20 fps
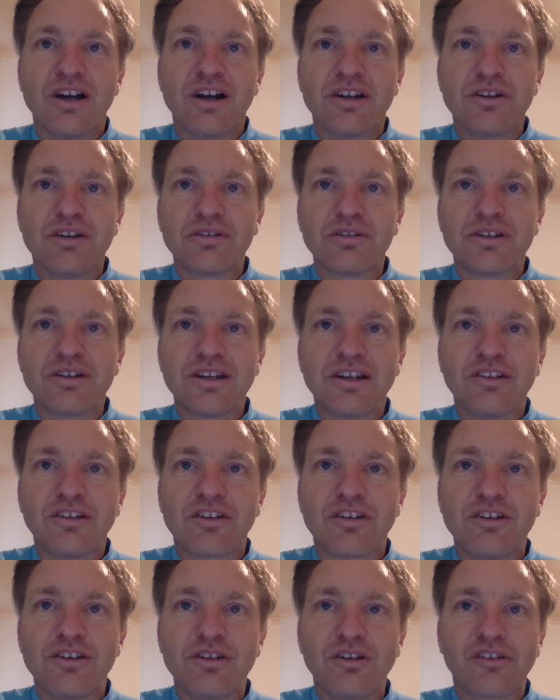you would need
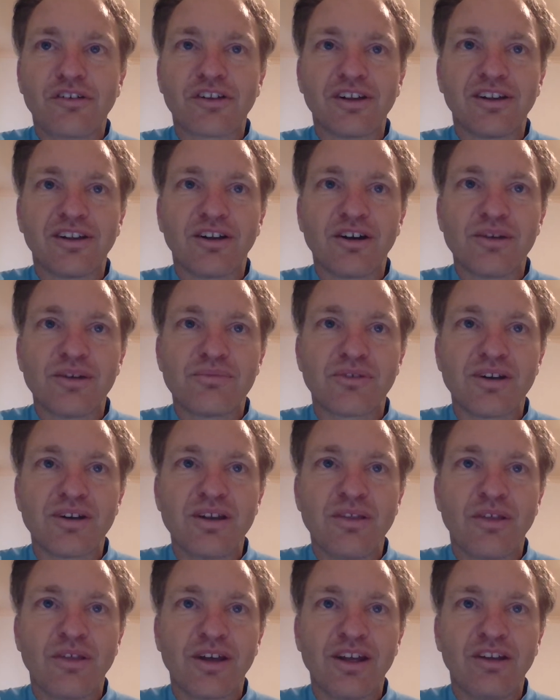to use a
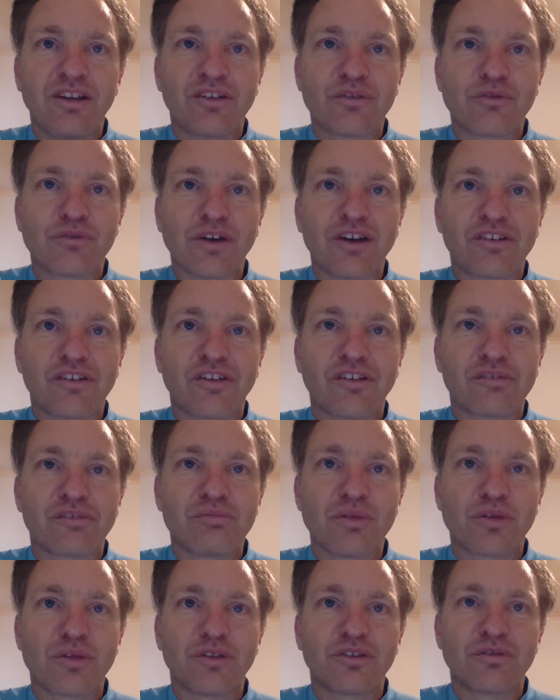library that interfaces
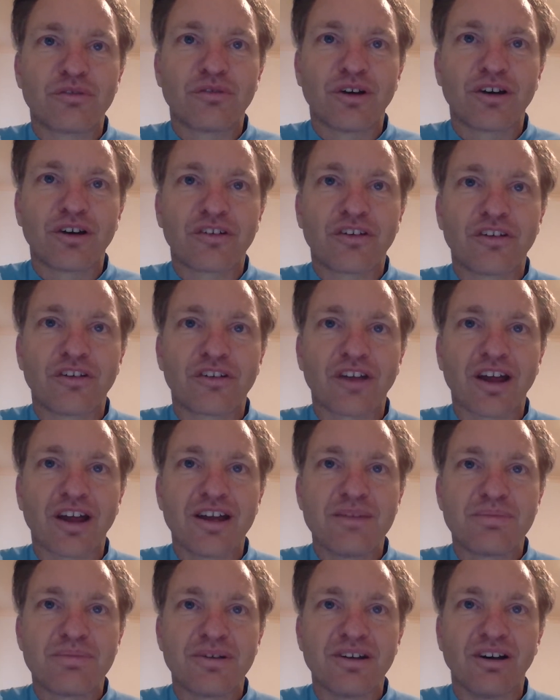with the device's
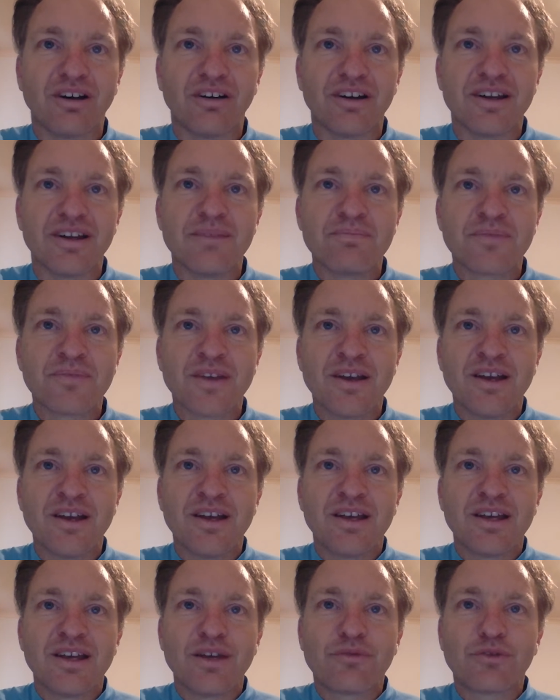API.
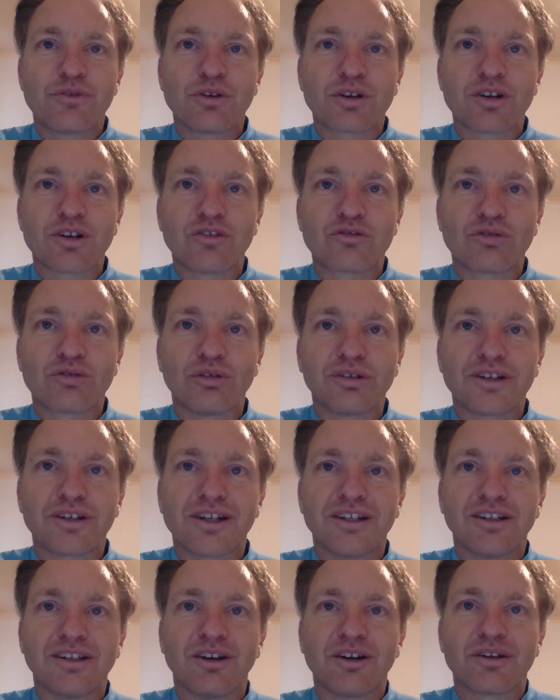If you're controlling
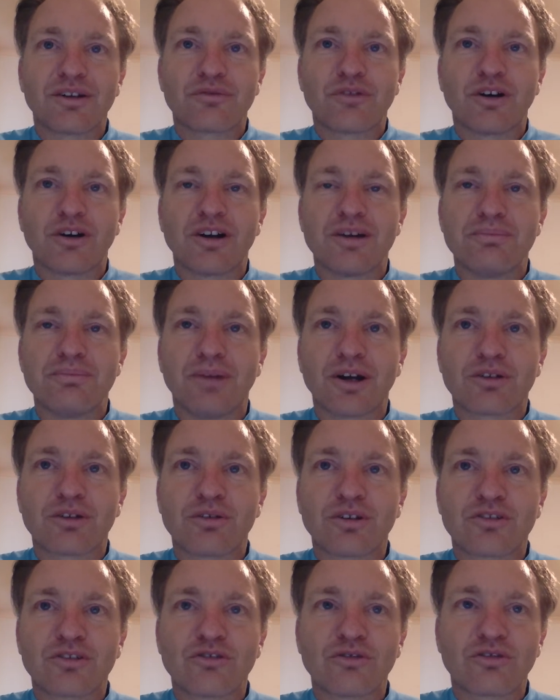a light via a
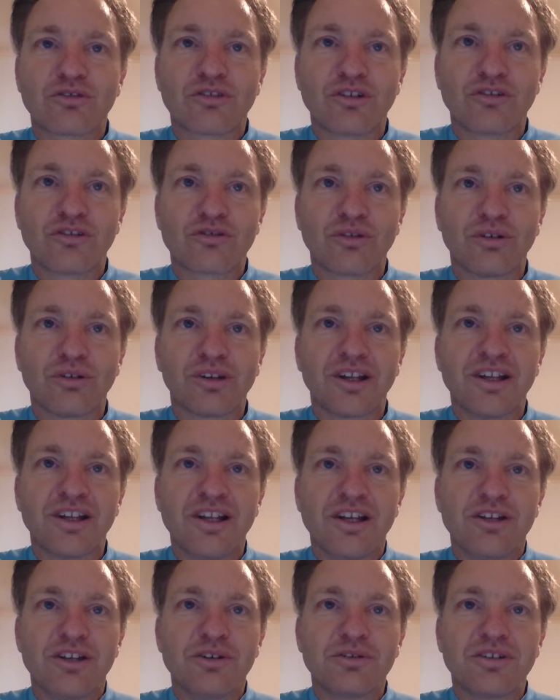microcontroller,
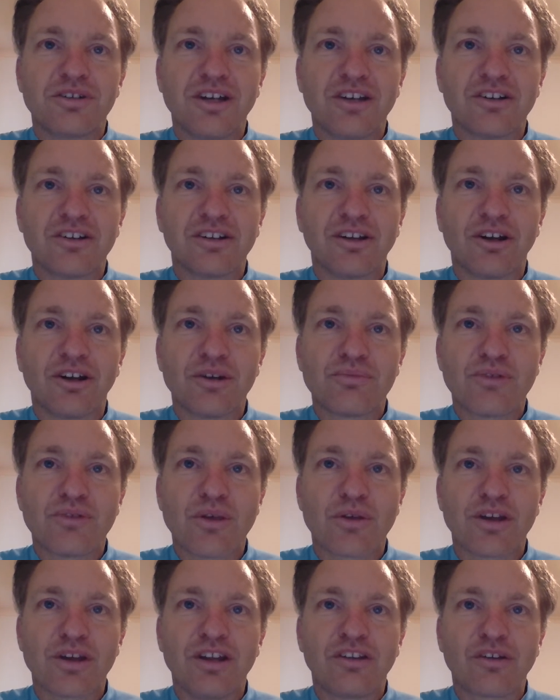you would need a library
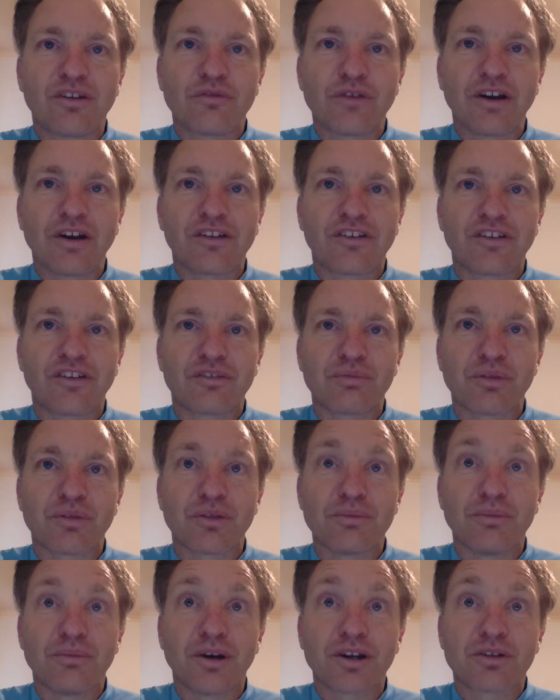that interfaces with
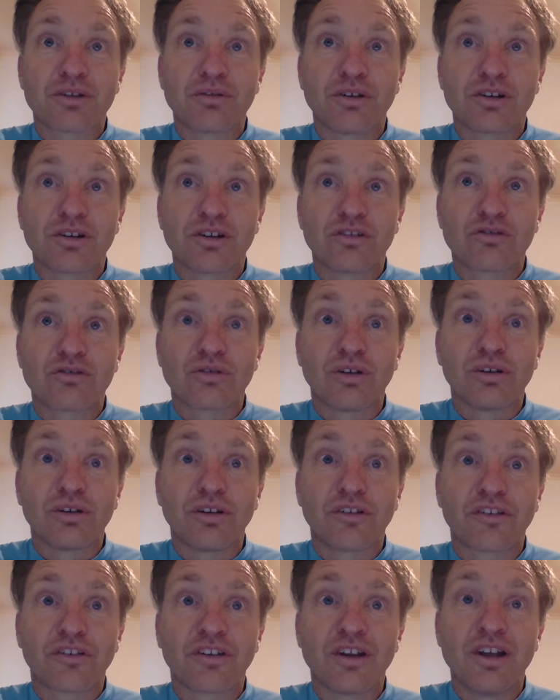the
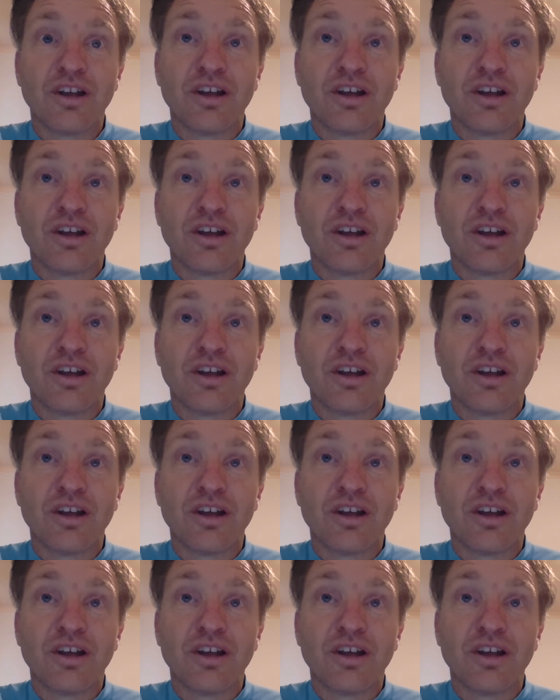microcontroller's